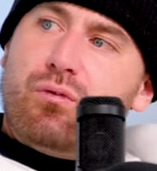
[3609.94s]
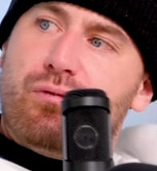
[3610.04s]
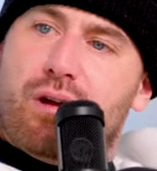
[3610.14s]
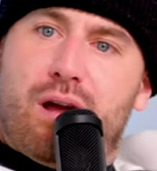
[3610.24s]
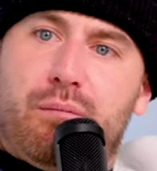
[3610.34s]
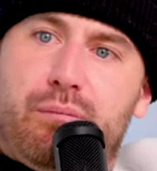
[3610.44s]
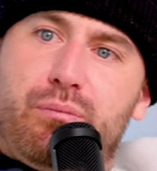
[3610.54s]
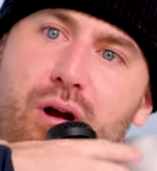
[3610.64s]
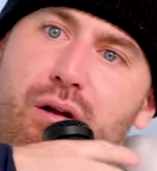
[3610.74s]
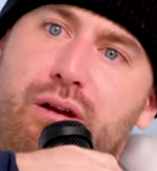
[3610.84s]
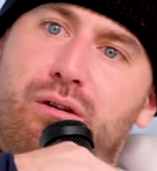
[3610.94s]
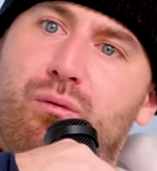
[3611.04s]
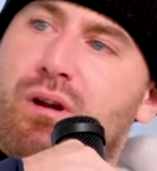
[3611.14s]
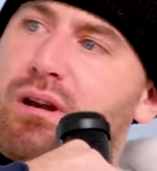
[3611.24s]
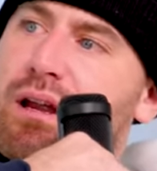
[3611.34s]
movie? In the, in the movie, probably going to
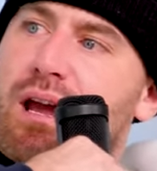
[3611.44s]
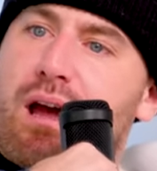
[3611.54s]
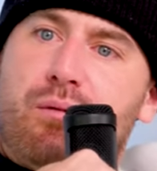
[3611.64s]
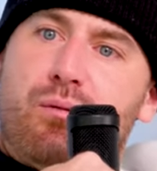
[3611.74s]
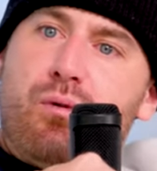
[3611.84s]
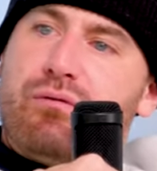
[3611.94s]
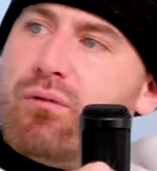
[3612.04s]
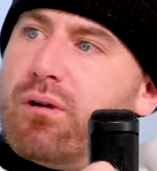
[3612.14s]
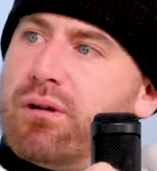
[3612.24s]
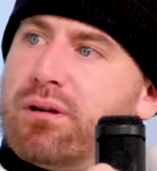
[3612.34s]
win an Academy Award for